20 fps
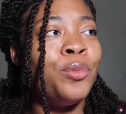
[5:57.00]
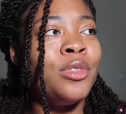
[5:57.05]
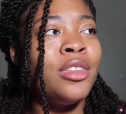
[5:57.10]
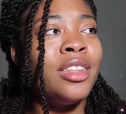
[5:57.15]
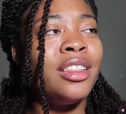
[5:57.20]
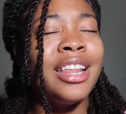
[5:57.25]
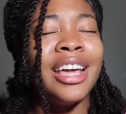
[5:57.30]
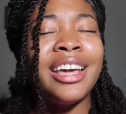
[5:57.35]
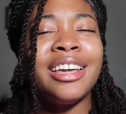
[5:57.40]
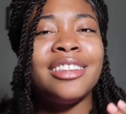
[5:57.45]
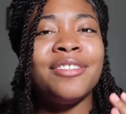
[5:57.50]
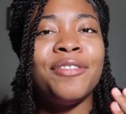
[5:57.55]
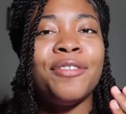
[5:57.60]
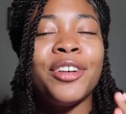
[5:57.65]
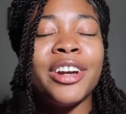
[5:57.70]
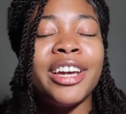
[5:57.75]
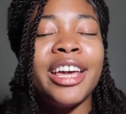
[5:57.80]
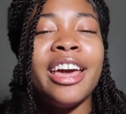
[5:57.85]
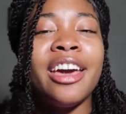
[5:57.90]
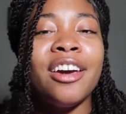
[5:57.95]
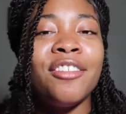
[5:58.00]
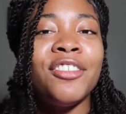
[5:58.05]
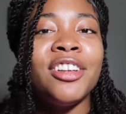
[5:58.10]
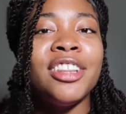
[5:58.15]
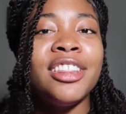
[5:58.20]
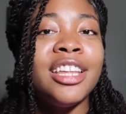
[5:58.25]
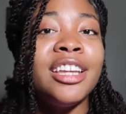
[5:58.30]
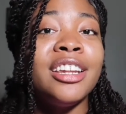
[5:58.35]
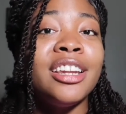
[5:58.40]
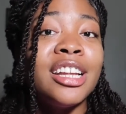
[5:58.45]
like, forget
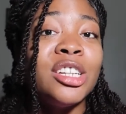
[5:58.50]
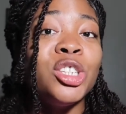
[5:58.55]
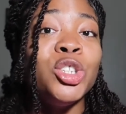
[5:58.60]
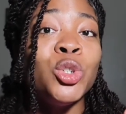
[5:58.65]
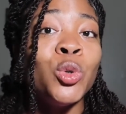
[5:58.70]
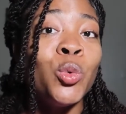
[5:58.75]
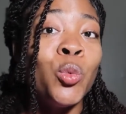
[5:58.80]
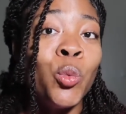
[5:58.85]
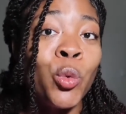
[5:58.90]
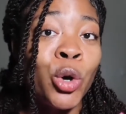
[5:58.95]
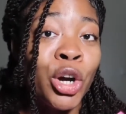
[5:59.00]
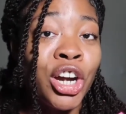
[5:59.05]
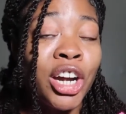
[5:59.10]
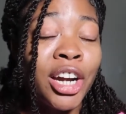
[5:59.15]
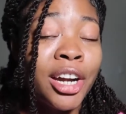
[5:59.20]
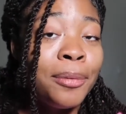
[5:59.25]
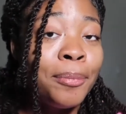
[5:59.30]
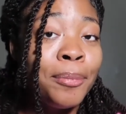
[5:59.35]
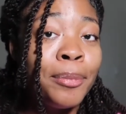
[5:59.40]
everything that you were